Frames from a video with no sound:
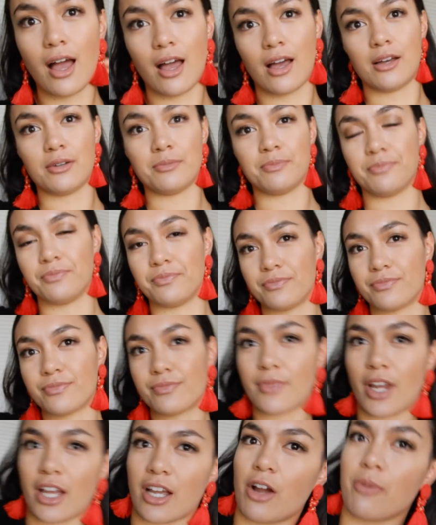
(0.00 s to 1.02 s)
I
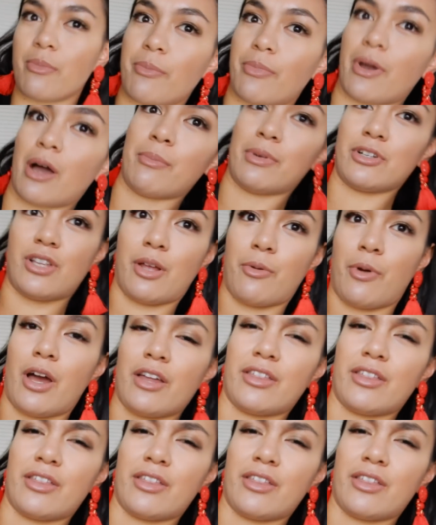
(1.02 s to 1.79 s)
can't remember how much they were.